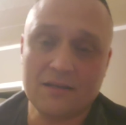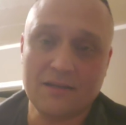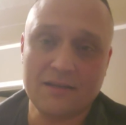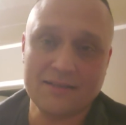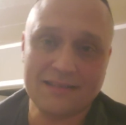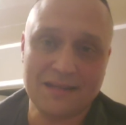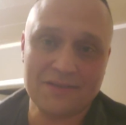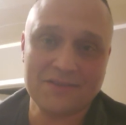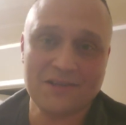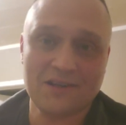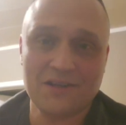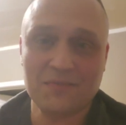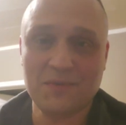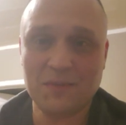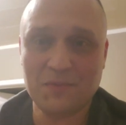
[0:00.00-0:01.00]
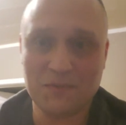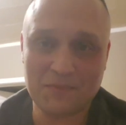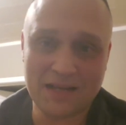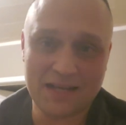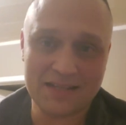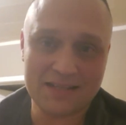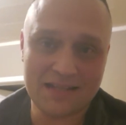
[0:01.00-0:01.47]
things out, talk people
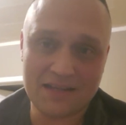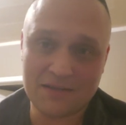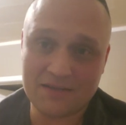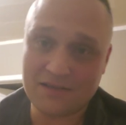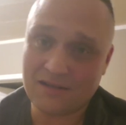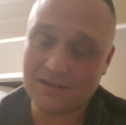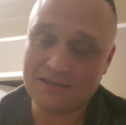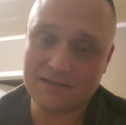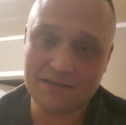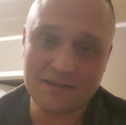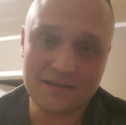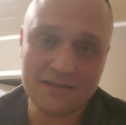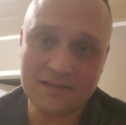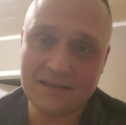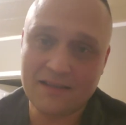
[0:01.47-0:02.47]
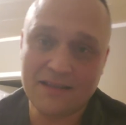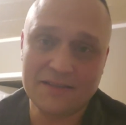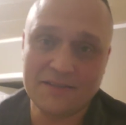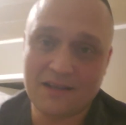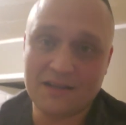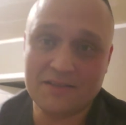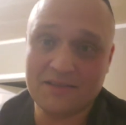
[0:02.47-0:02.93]
back down, talk to
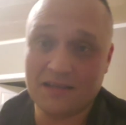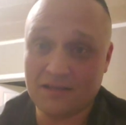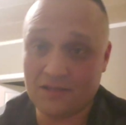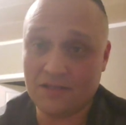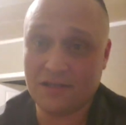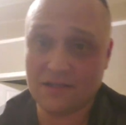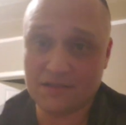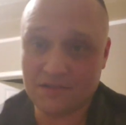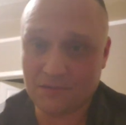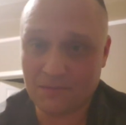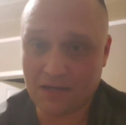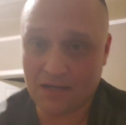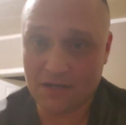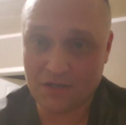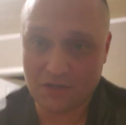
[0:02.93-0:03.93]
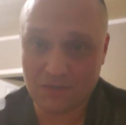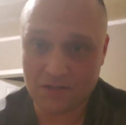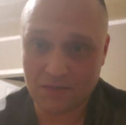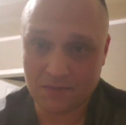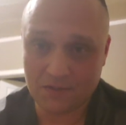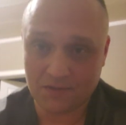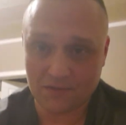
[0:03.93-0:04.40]
because you may
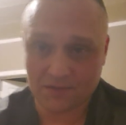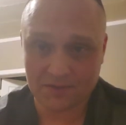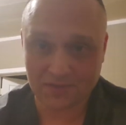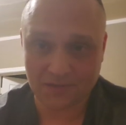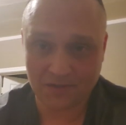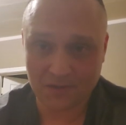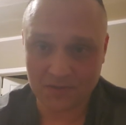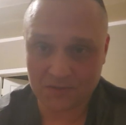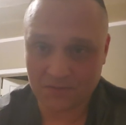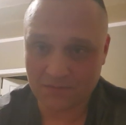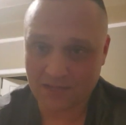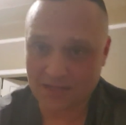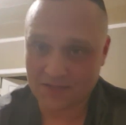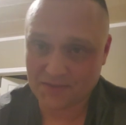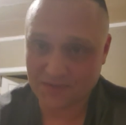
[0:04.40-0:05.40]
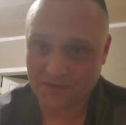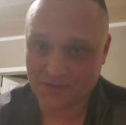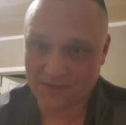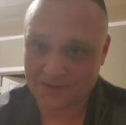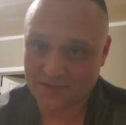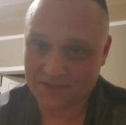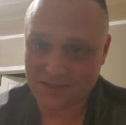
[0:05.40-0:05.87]
be able to coach them back to a
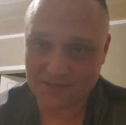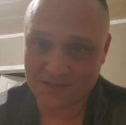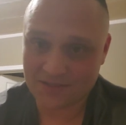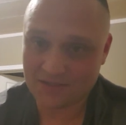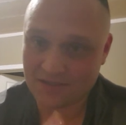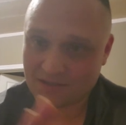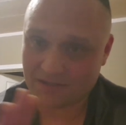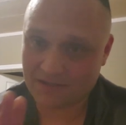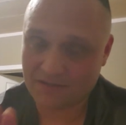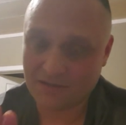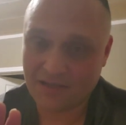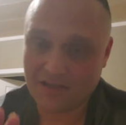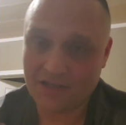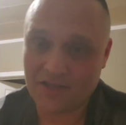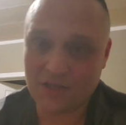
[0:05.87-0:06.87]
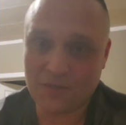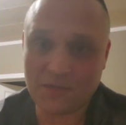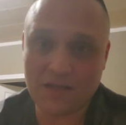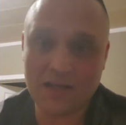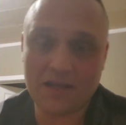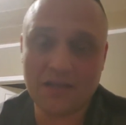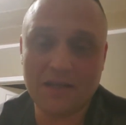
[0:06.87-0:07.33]
narcissist, and you
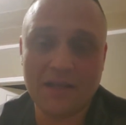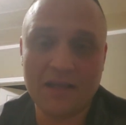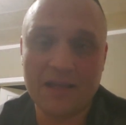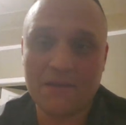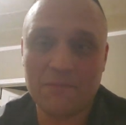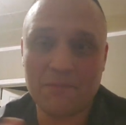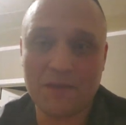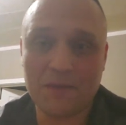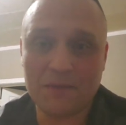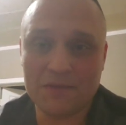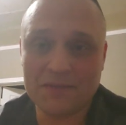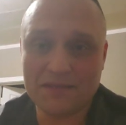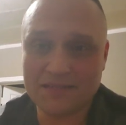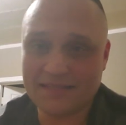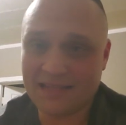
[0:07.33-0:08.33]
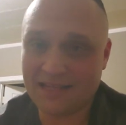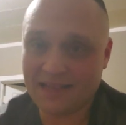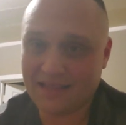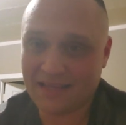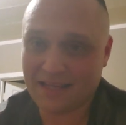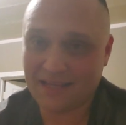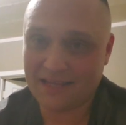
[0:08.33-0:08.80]
may be able to say
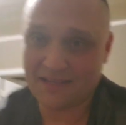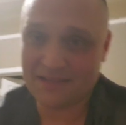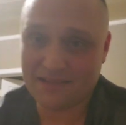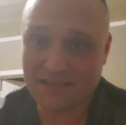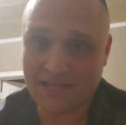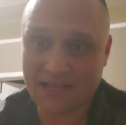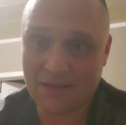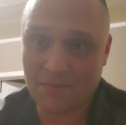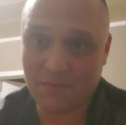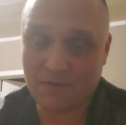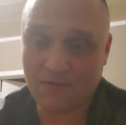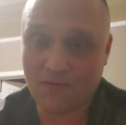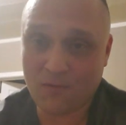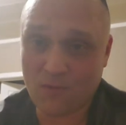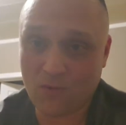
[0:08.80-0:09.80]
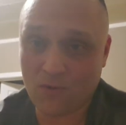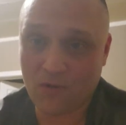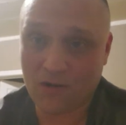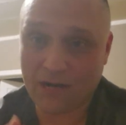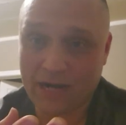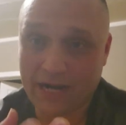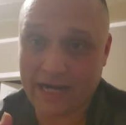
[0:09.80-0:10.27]
things that
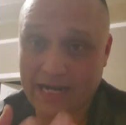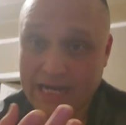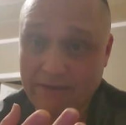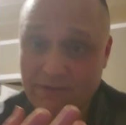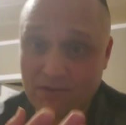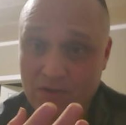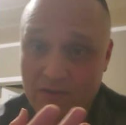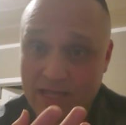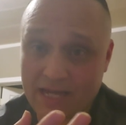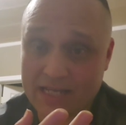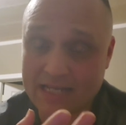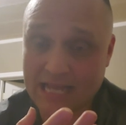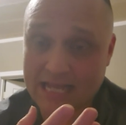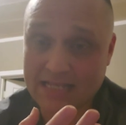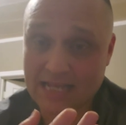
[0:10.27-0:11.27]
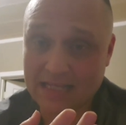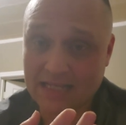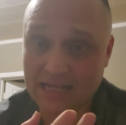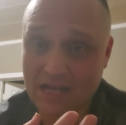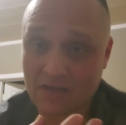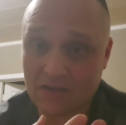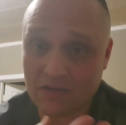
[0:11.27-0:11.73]
before, and even though that has
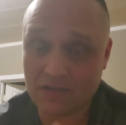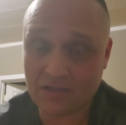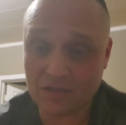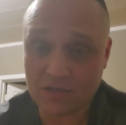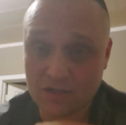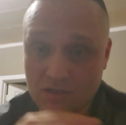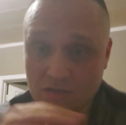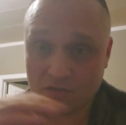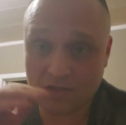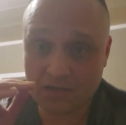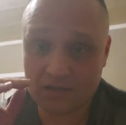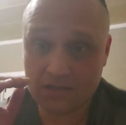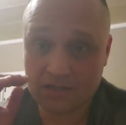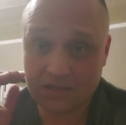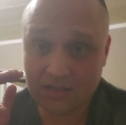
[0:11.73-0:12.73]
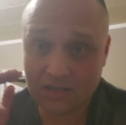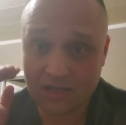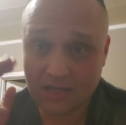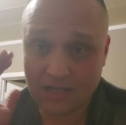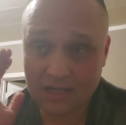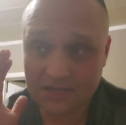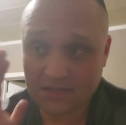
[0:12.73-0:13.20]
acted out, you can
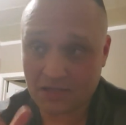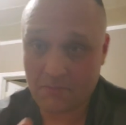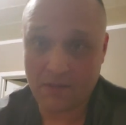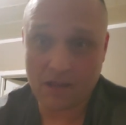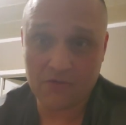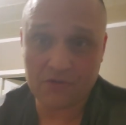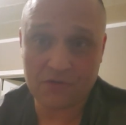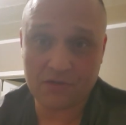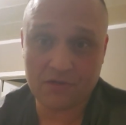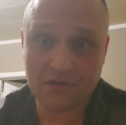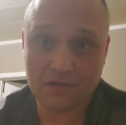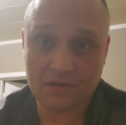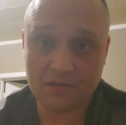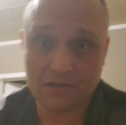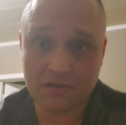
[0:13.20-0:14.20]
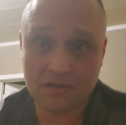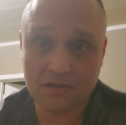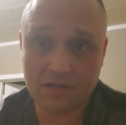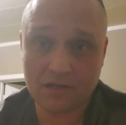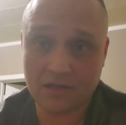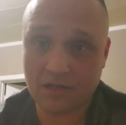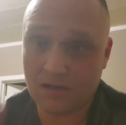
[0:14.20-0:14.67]
set a boundary
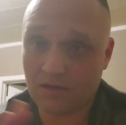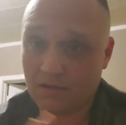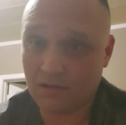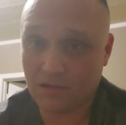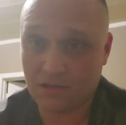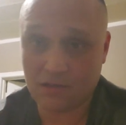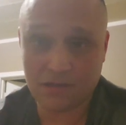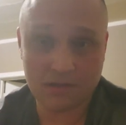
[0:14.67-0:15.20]
and go, look,